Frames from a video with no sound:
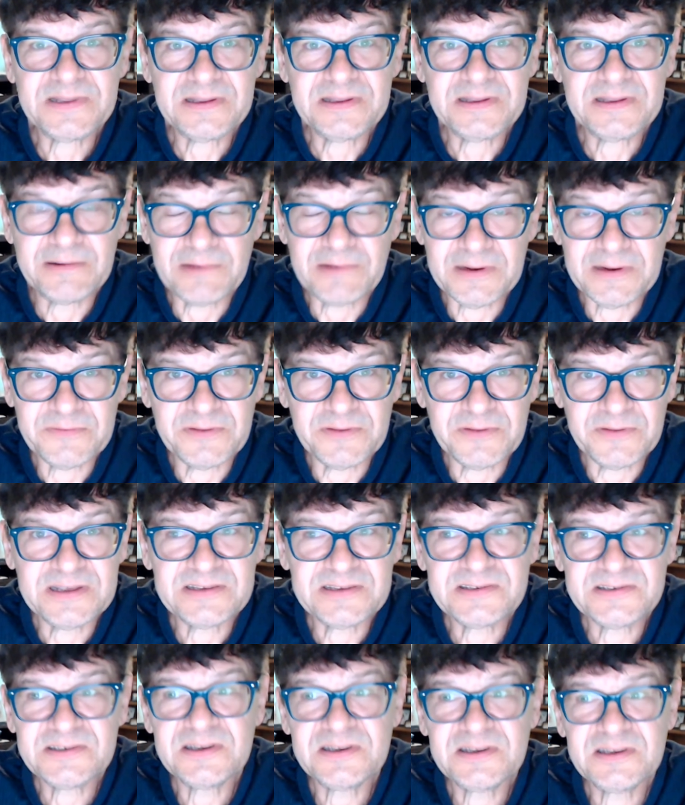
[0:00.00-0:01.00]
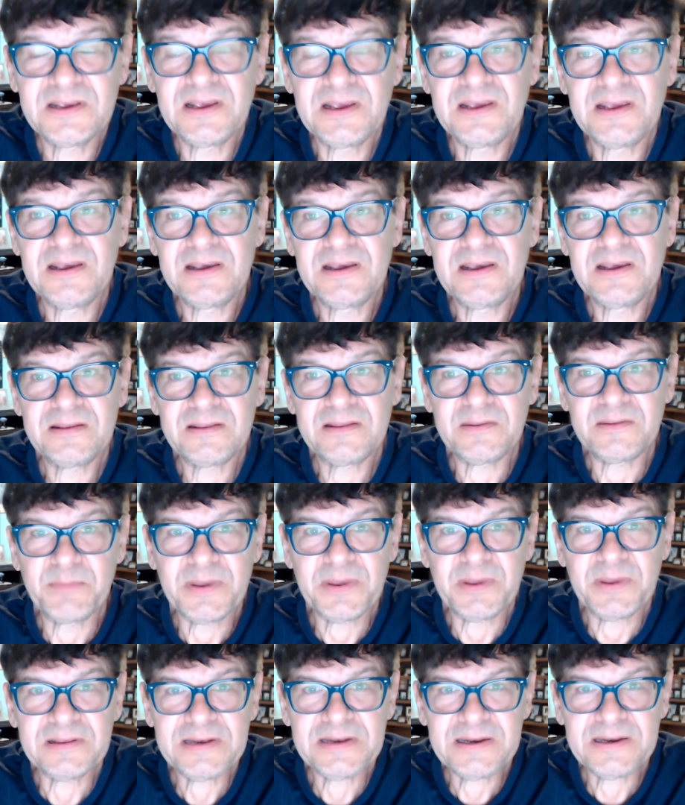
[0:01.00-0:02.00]
get ready for this, the
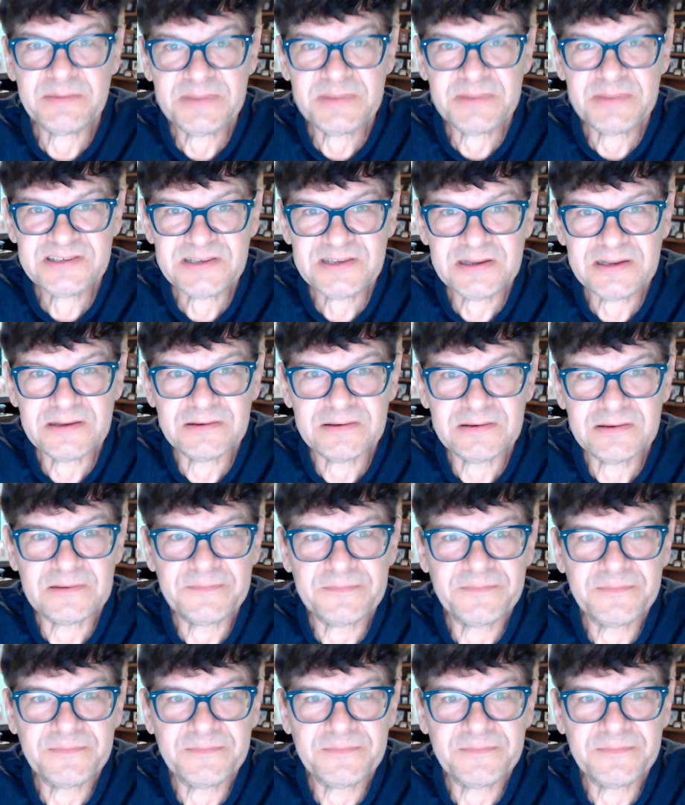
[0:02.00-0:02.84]
ability to be single,